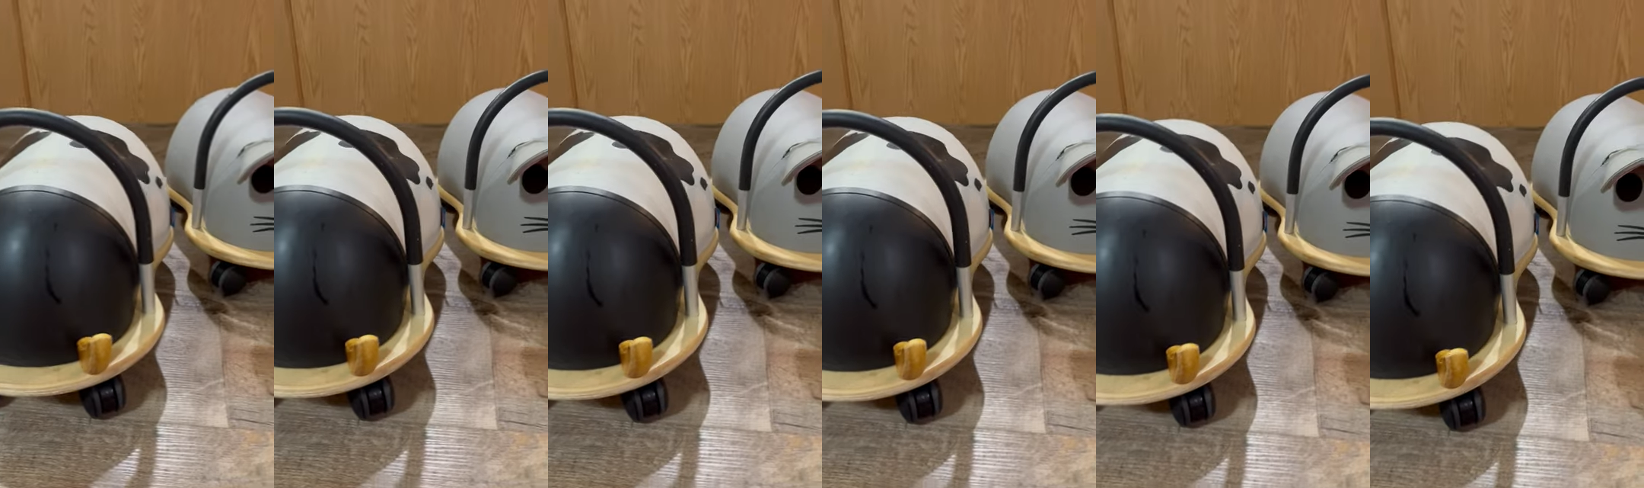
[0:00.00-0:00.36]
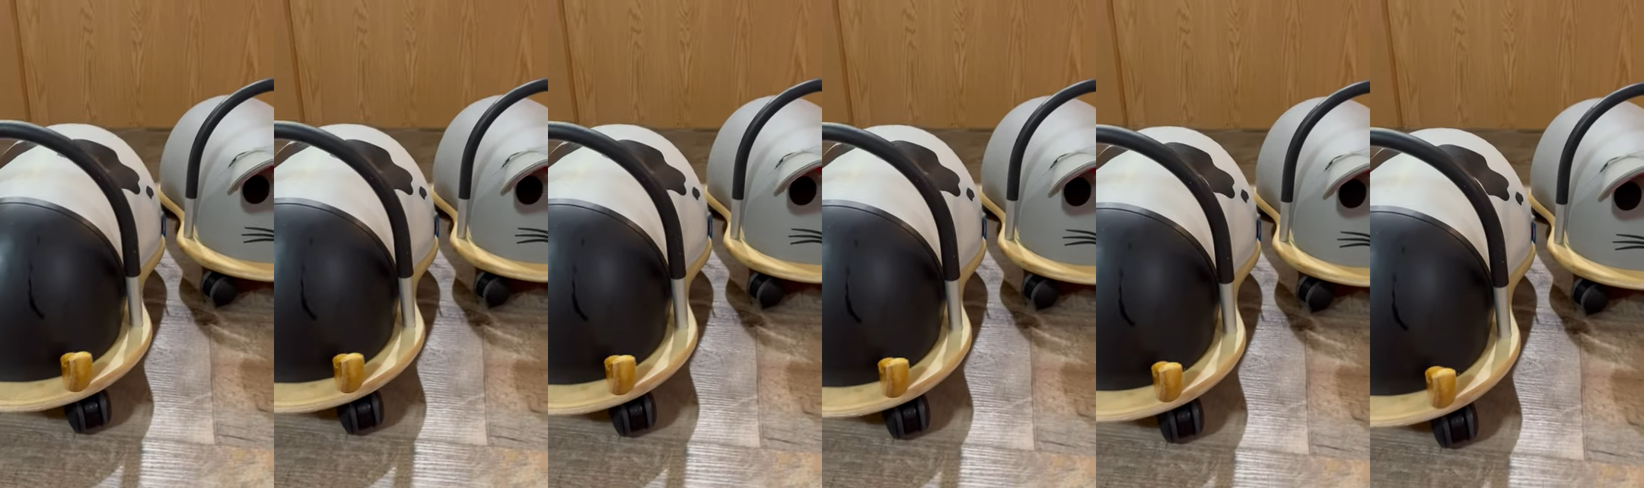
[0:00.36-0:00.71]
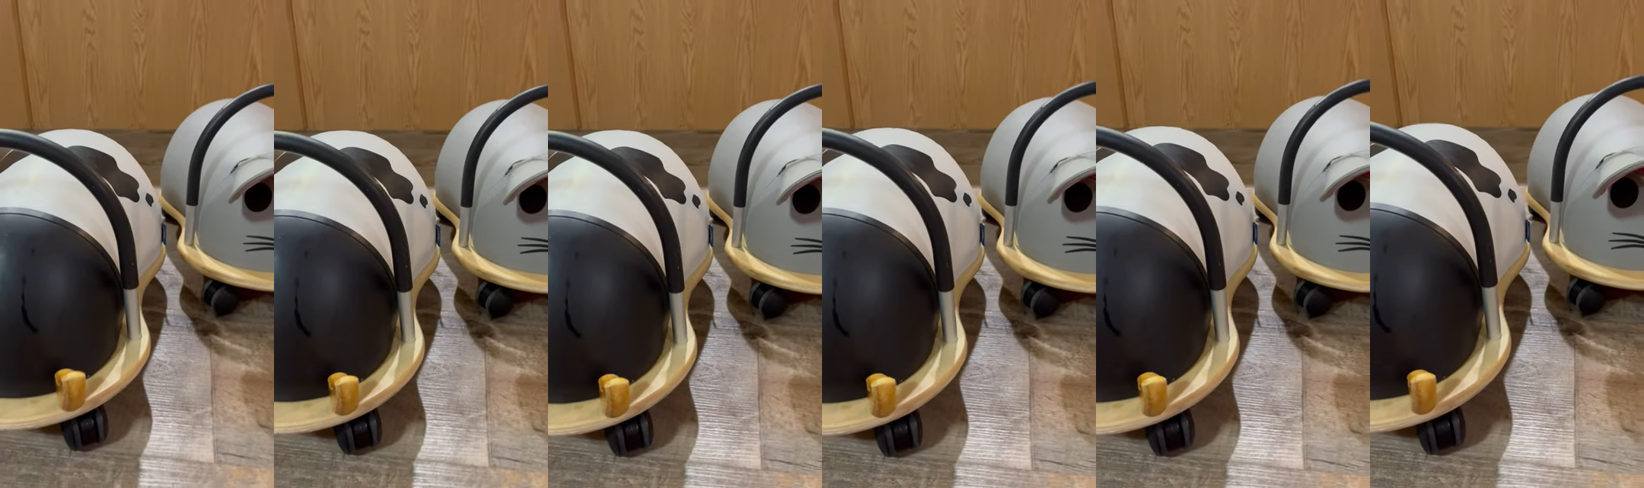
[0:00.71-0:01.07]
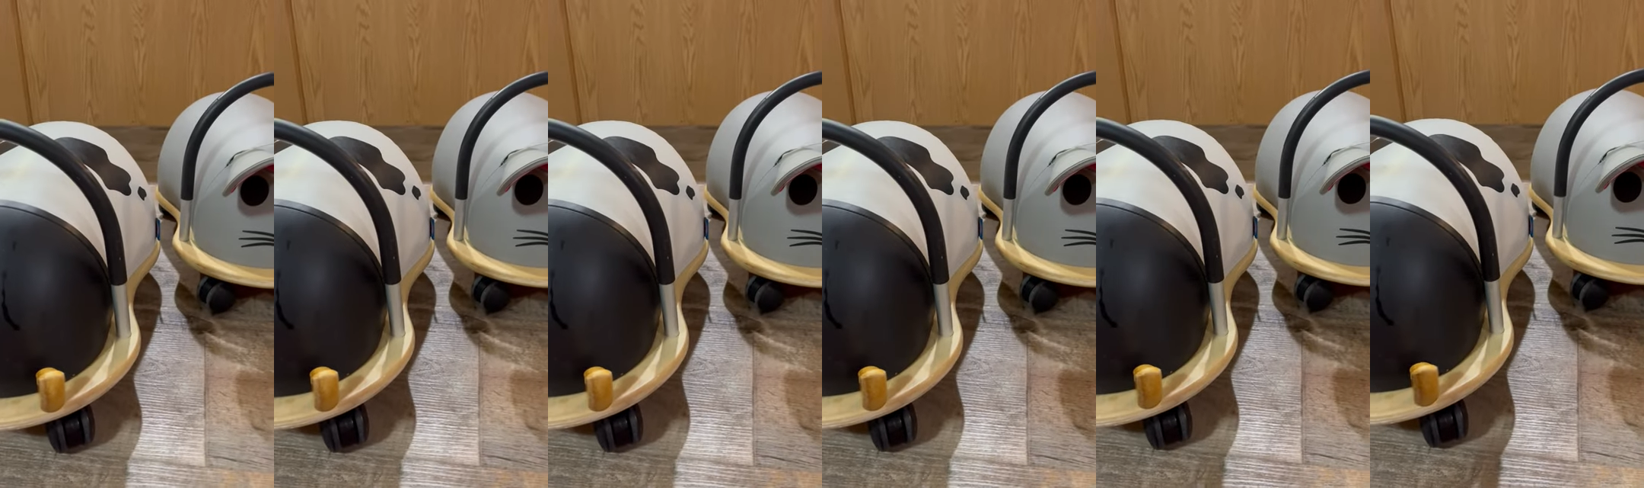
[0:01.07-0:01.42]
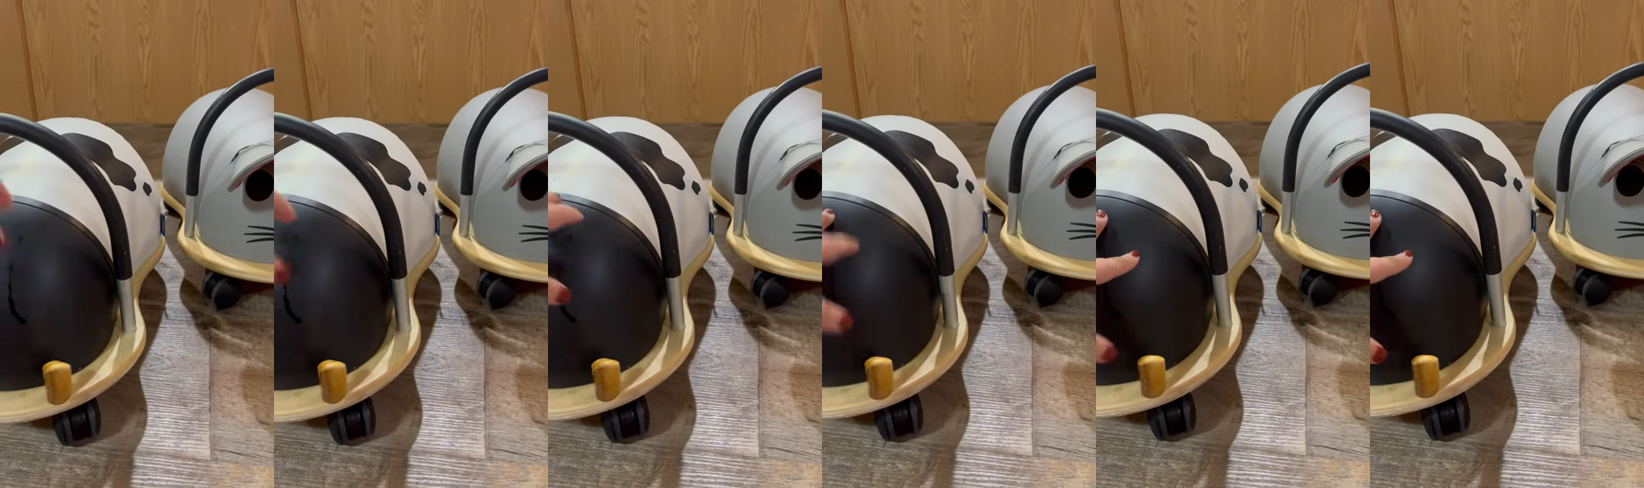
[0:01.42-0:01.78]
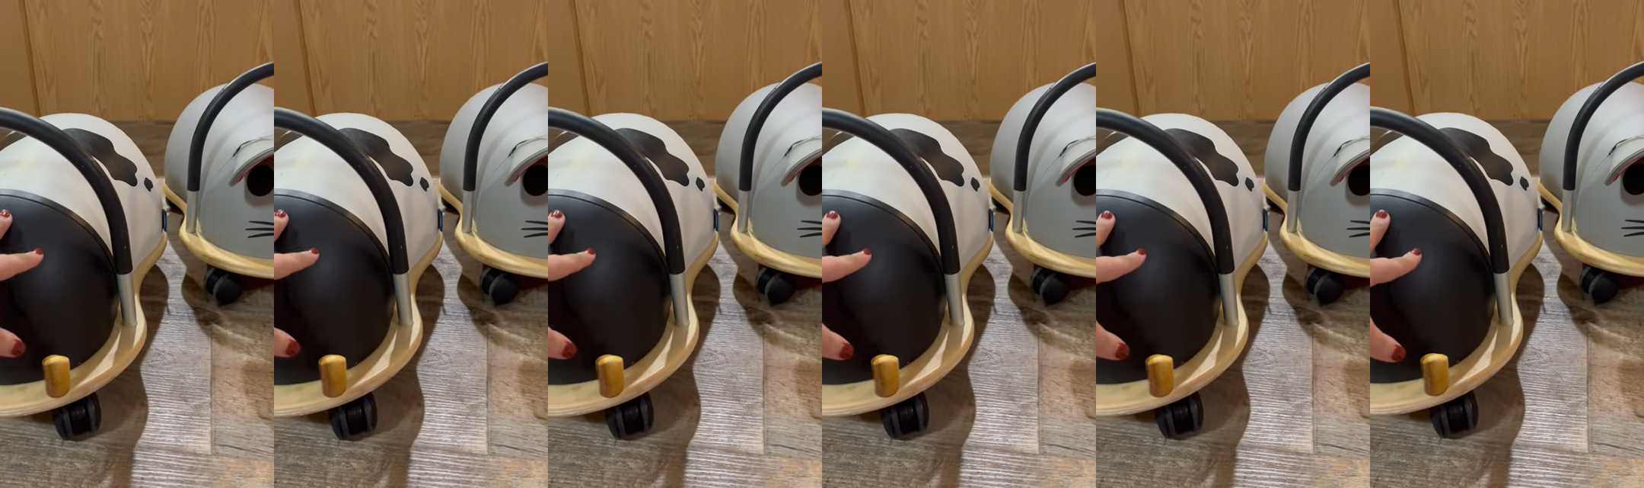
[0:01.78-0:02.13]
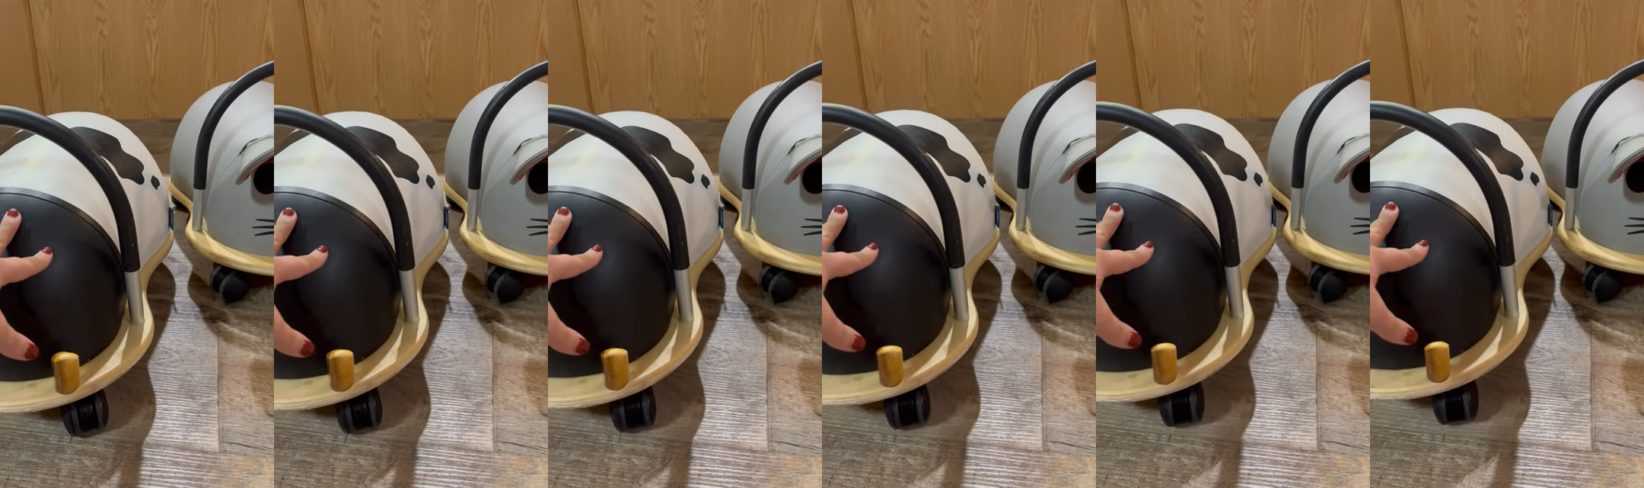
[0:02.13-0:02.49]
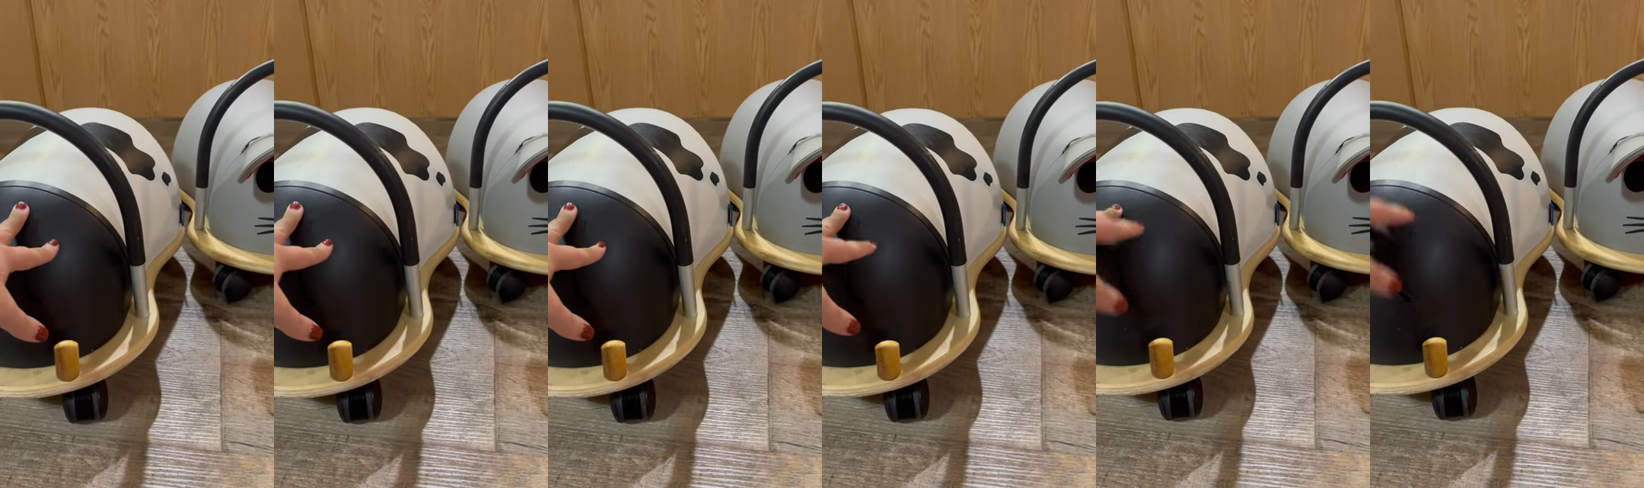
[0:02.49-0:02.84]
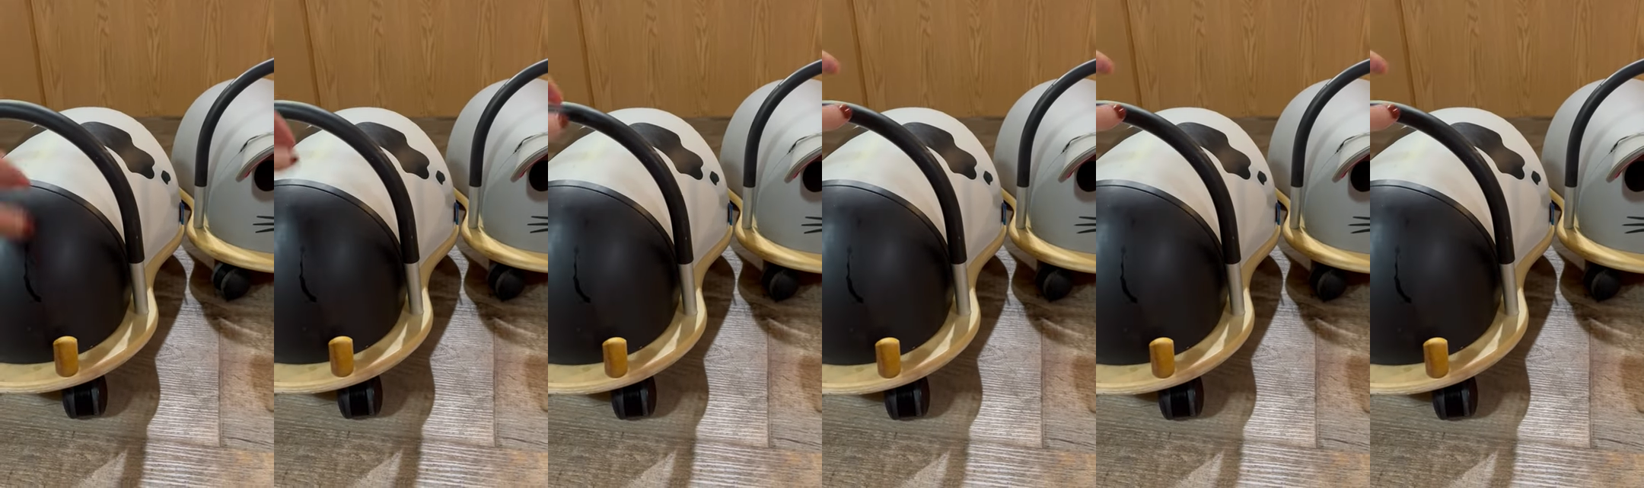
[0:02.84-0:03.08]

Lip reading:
(no speaker visible)